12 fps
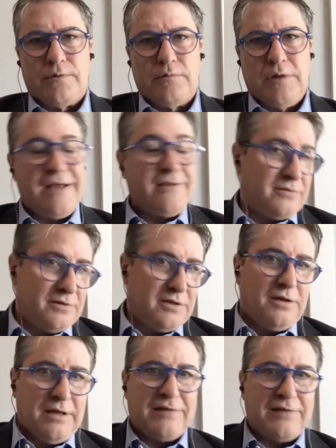That's
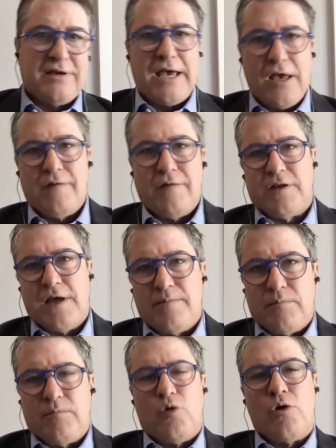a hell of a lot
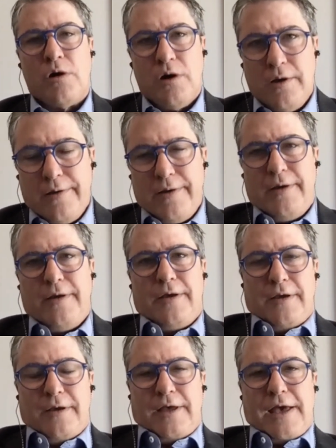more
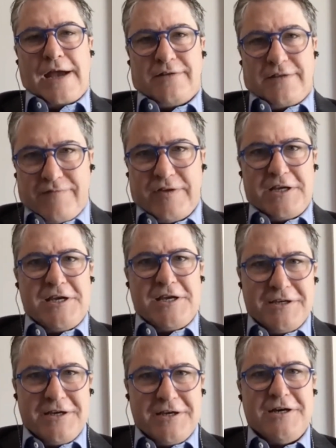activity
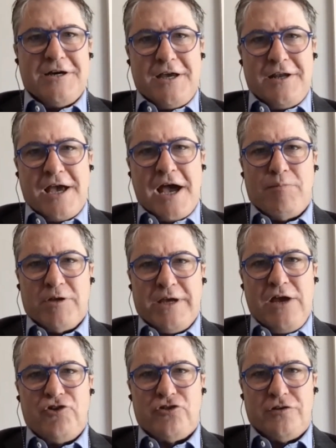and
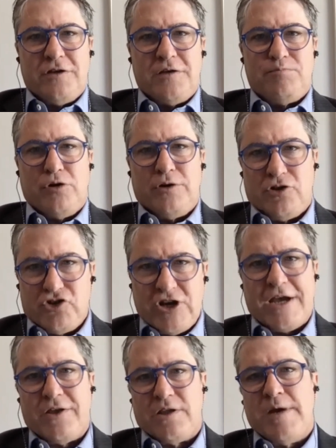obligation than putting a
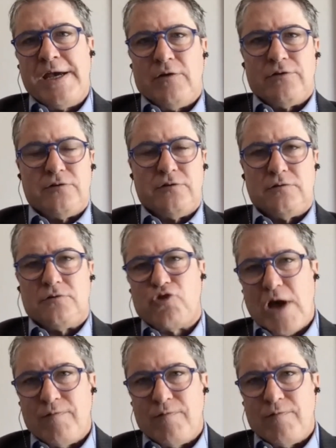check in the mail to
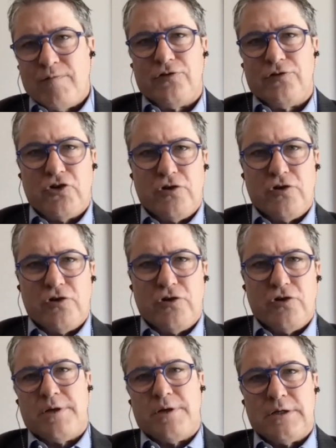Travelers Insurance
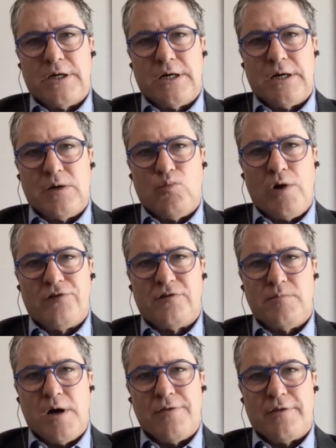Company
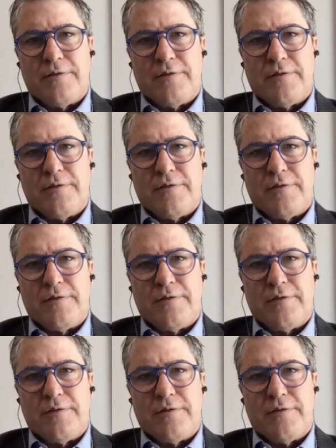once a month.